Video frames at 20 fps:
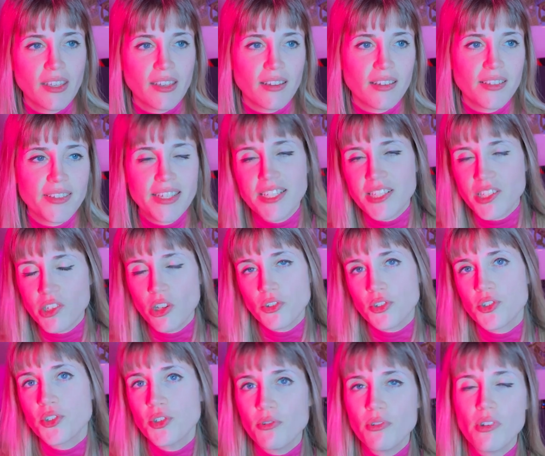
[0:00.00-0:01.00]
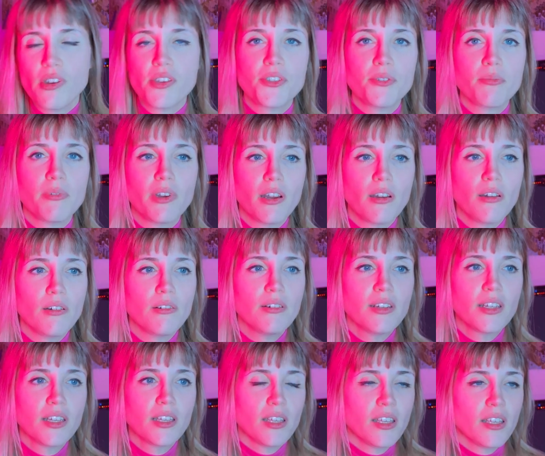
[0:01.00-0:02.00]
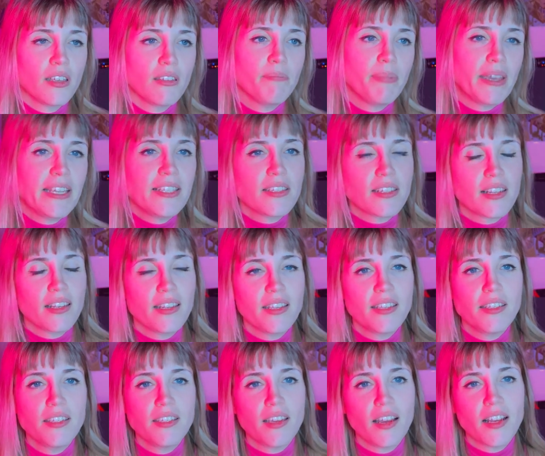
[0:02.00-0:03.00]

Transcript: Uh, there's lots to it as well basically